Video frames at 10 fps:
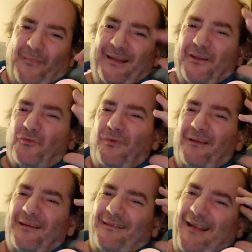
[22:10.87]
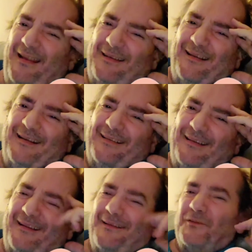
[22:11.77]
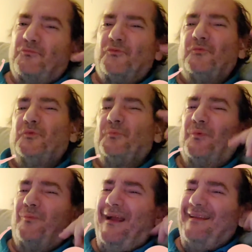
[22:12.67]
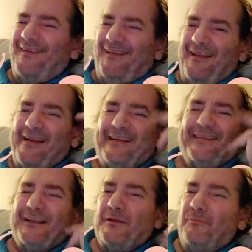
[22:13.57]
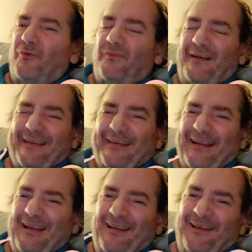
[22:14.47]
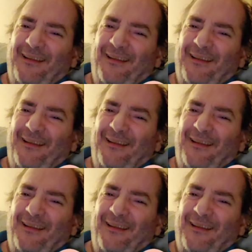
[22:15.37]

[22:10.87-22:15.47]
in this twinkle and tata, I got to get into mumu mumata, adisiki botorita,